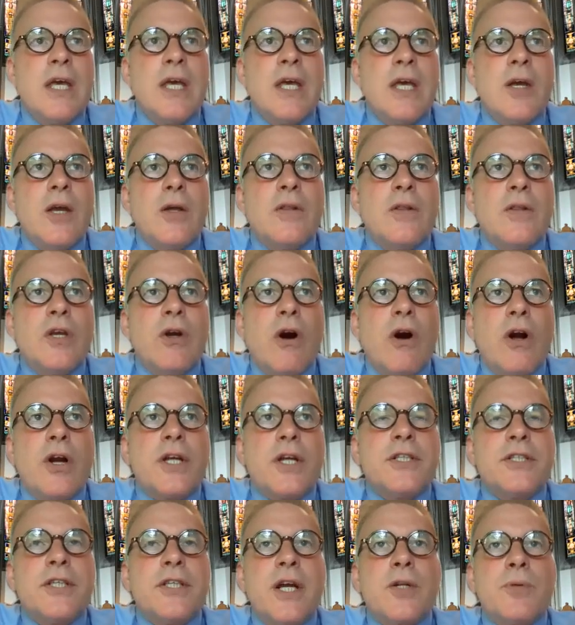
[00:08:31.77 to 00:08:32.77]
the
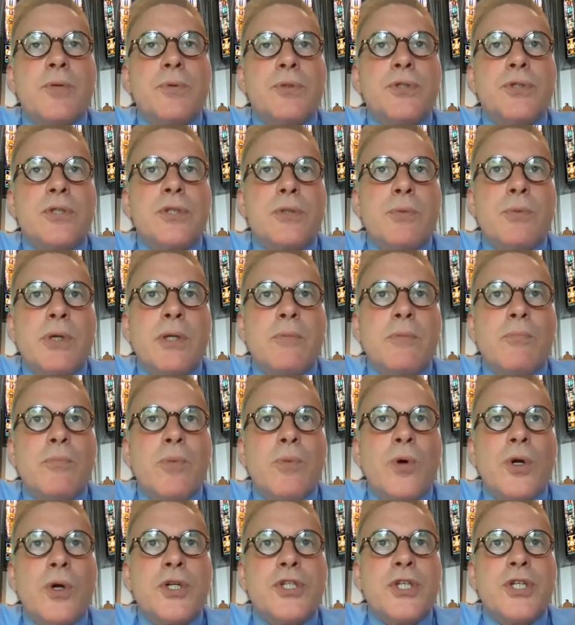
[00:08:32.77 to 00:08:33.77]
architect was a
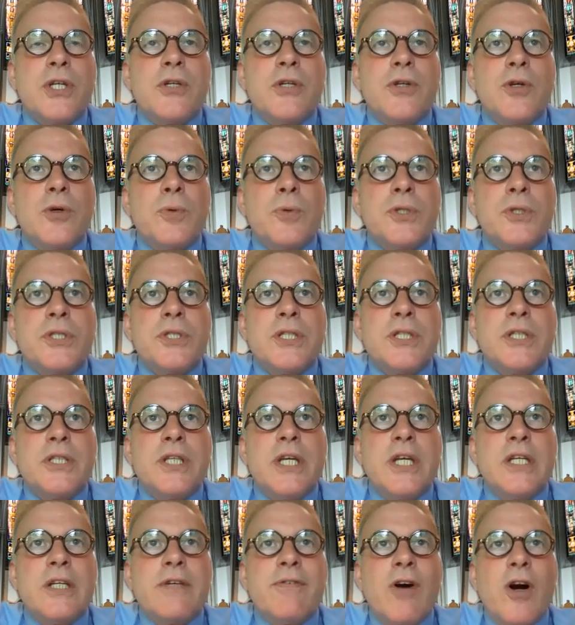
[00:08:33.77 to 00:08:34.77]
Swedenborgian who was the
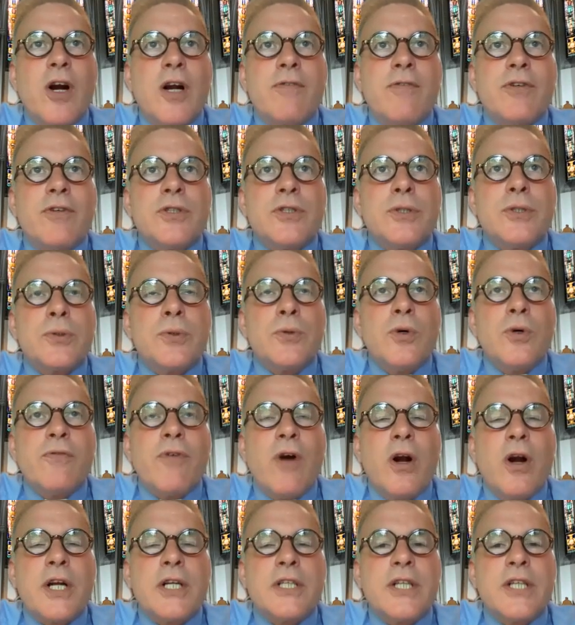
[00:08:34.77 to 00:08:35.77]
dean of Harvard School of
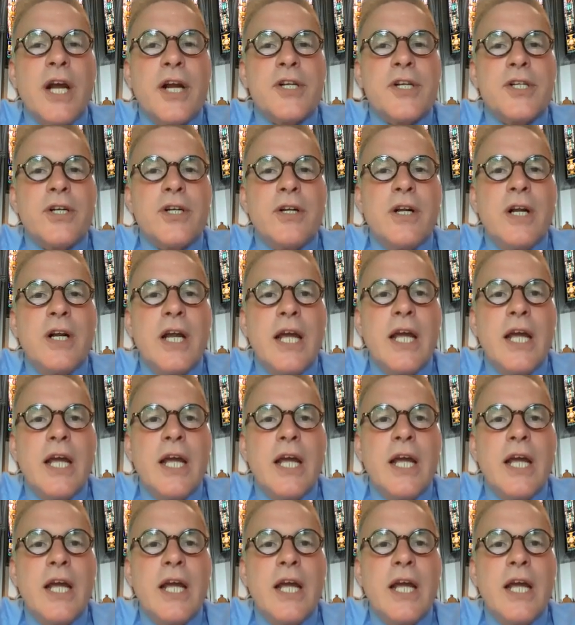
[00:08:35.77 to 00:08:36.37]
Architecture.